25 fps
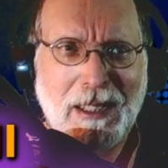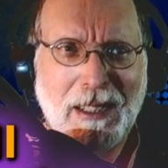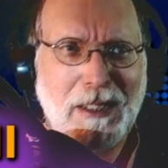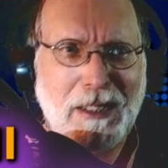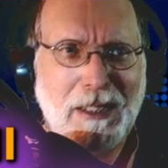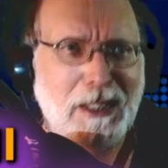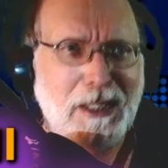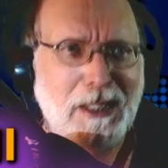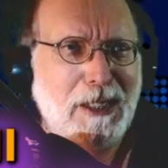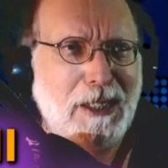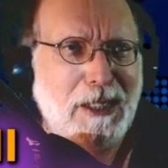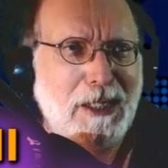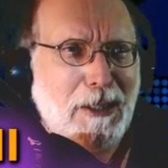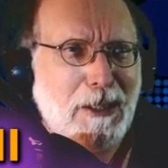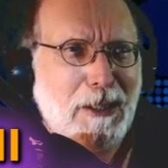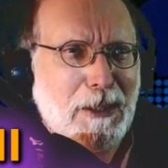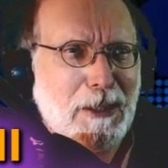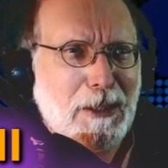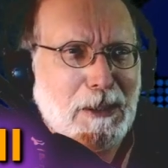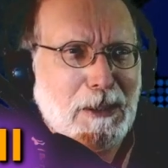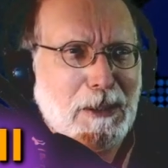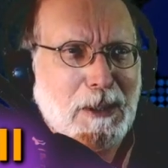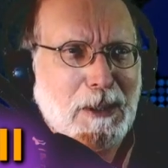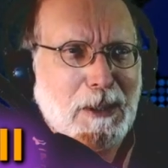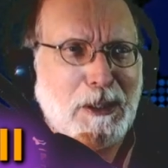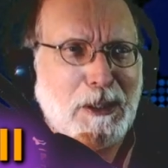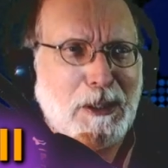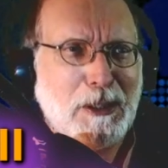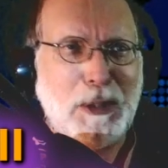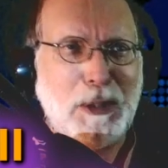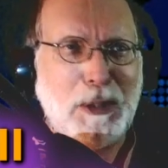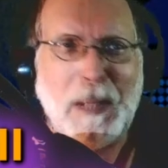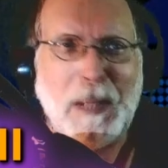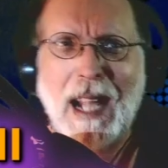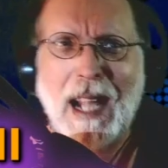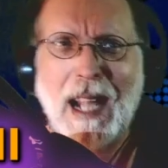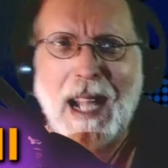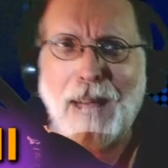So do
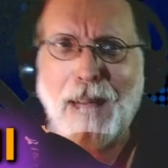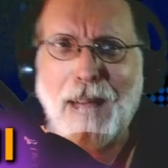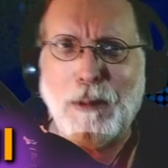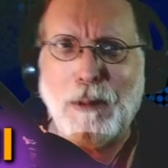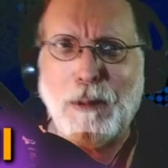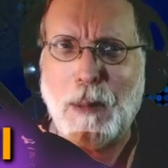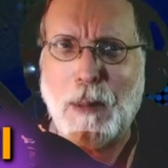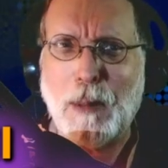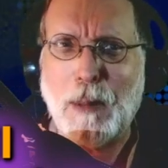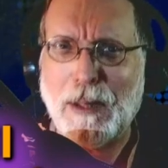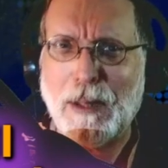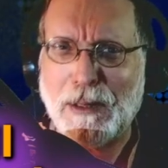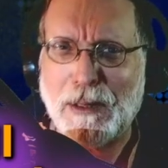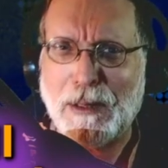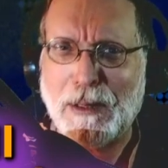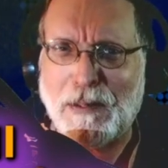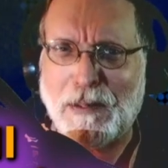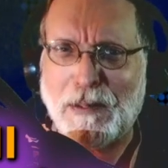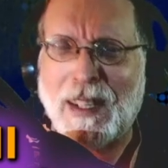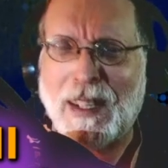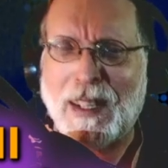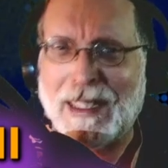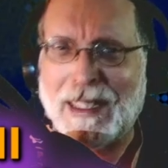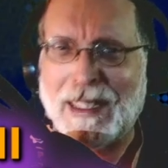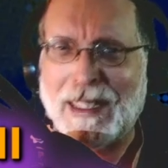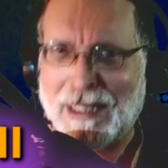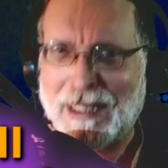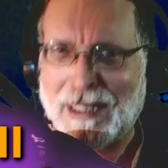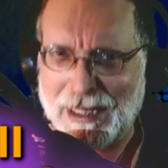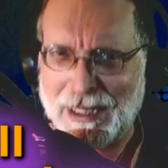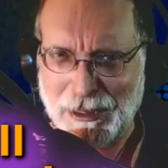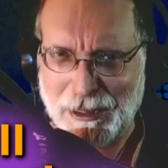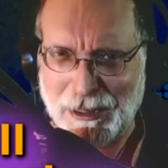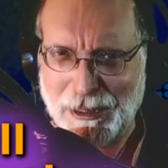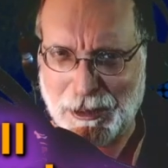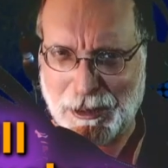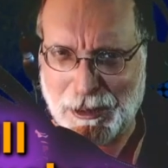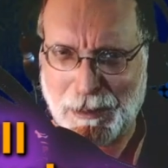we have a well-defined
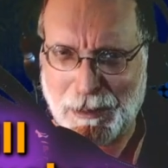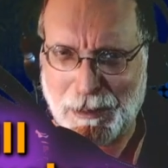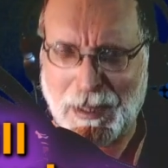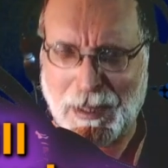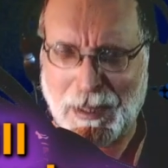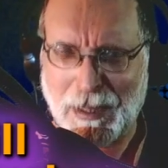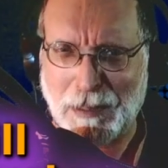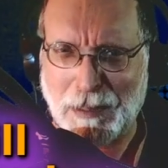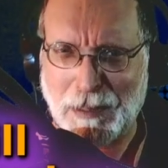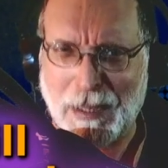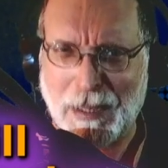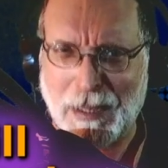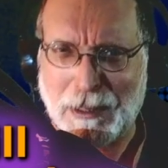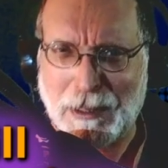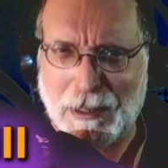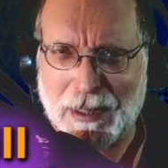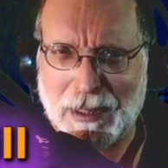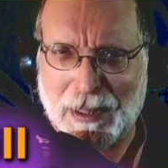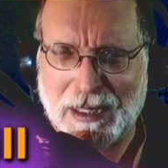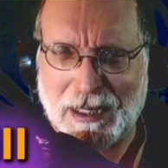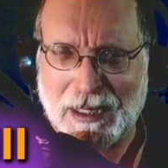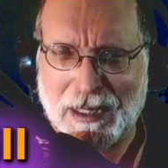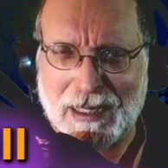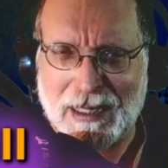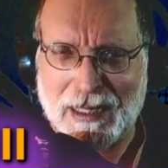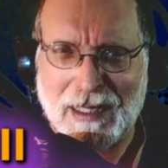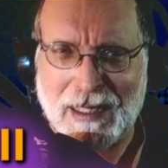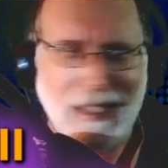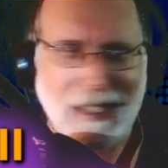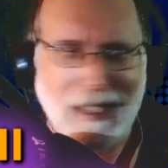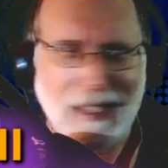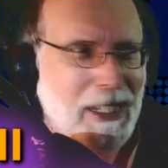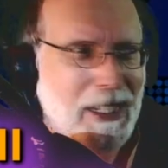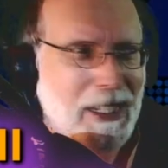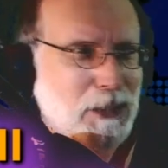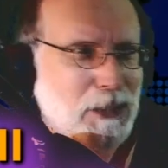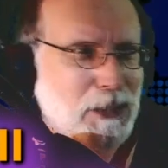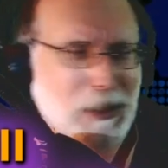syndrome? That's my question.
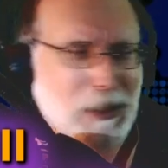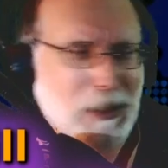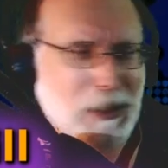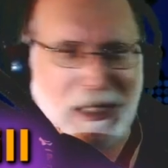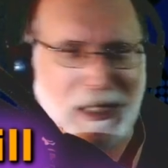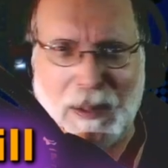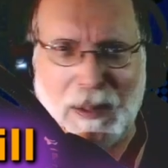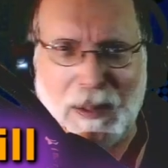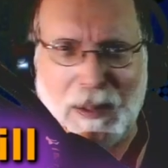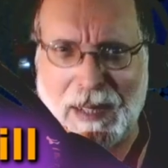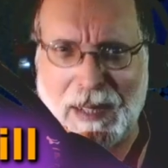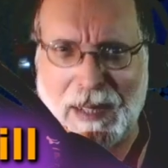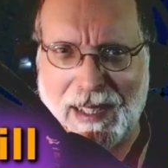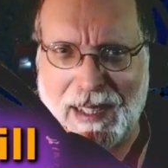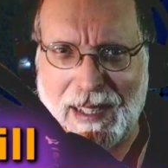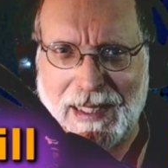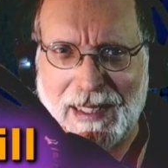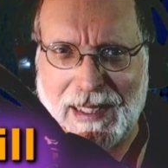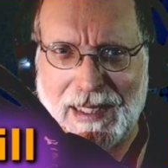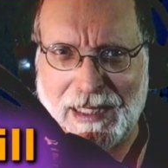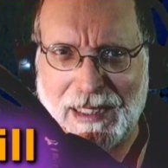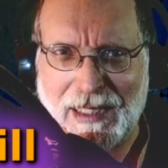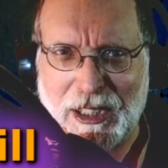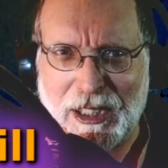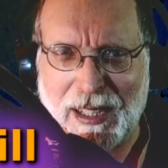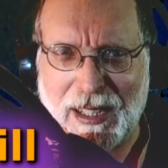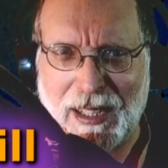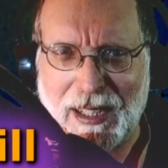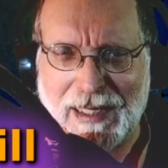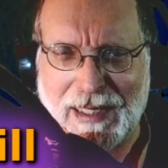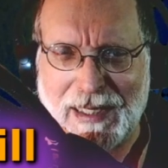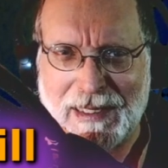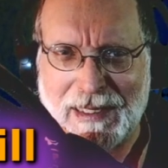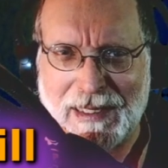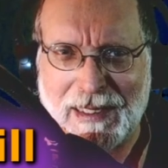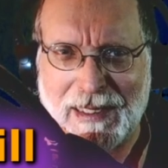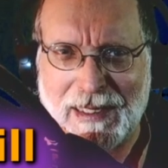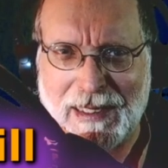Is what's going on in
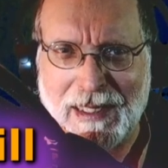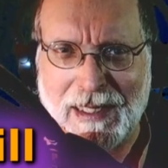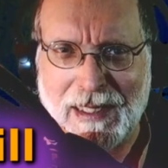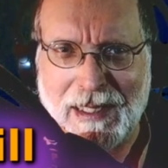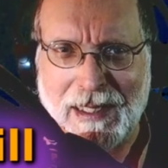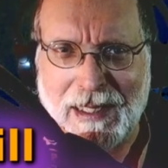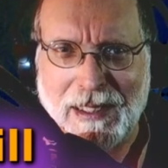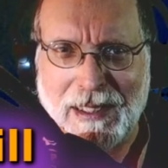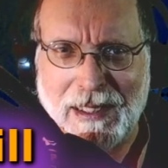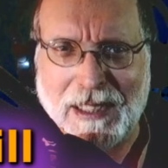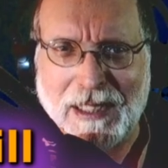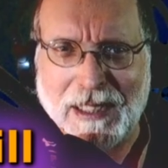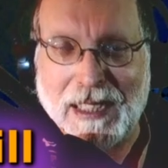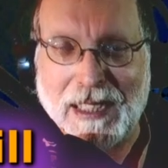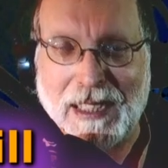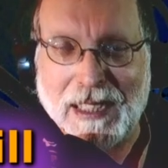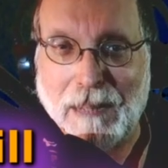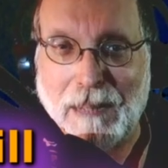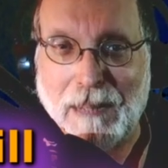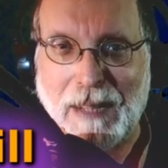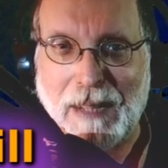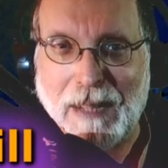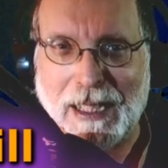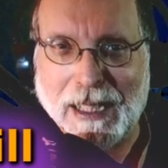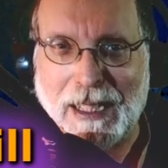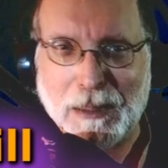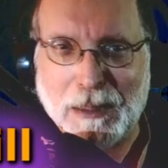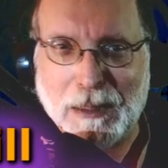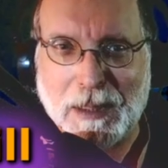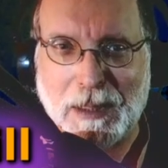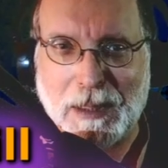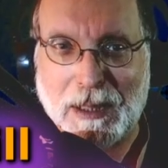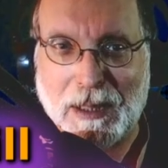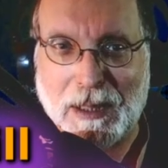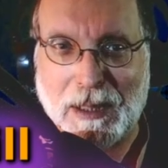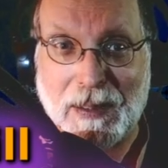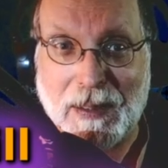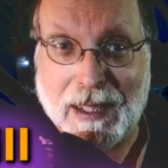China the same thing as
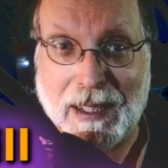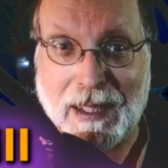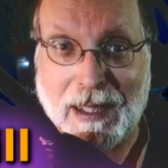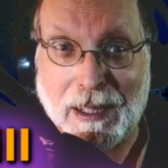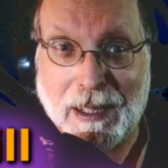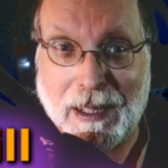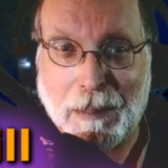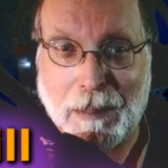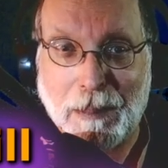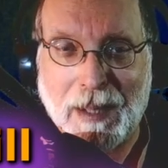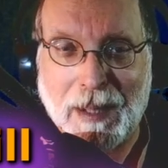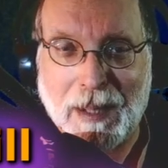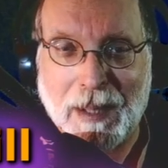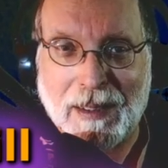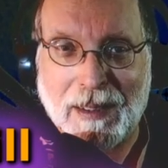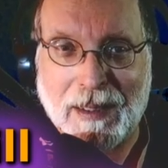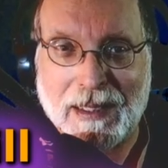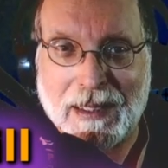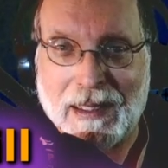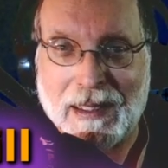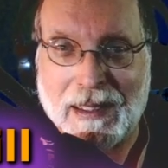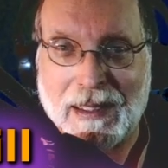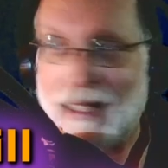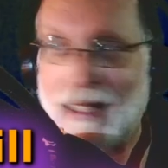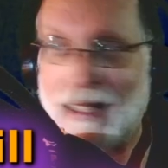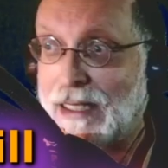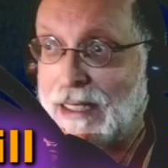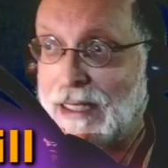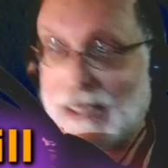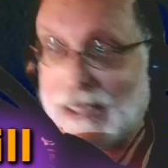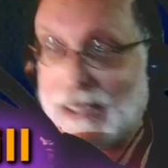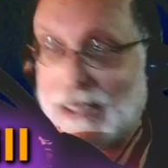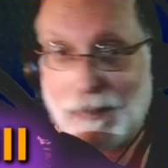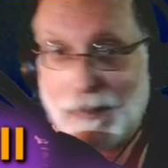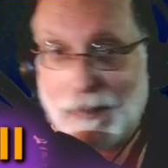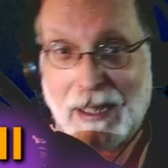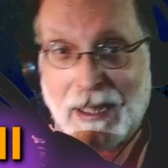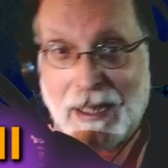what's going on in America? The
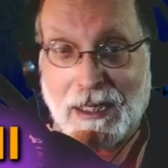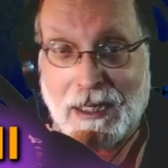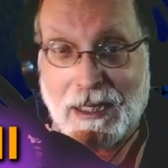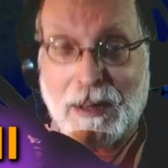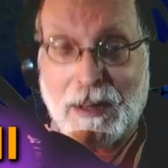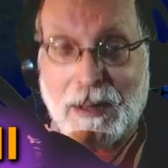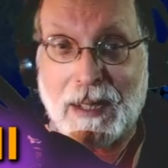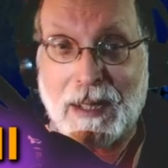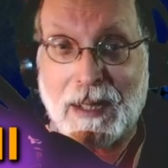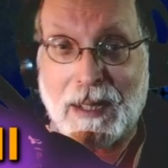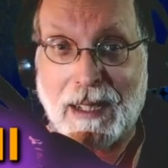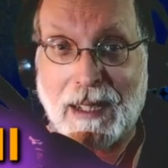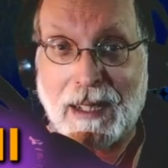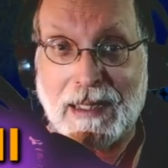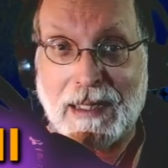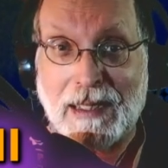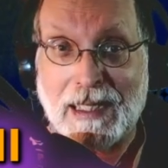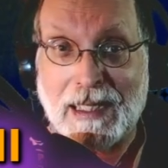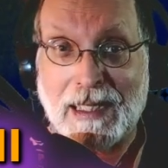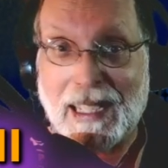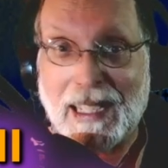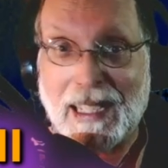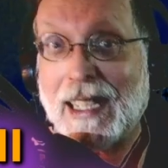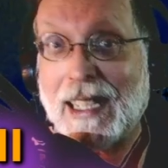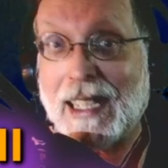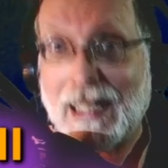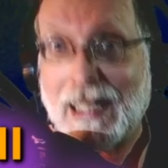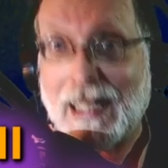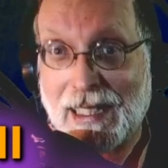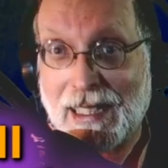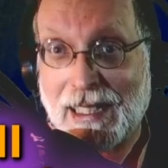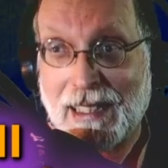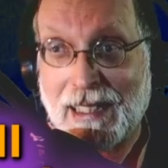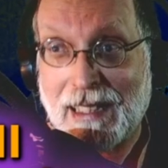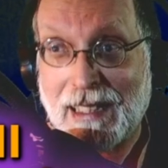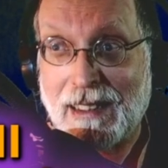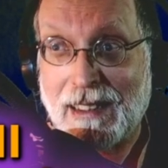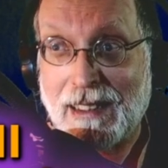same thing that's going on in
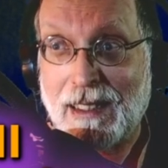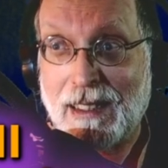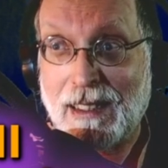Italy?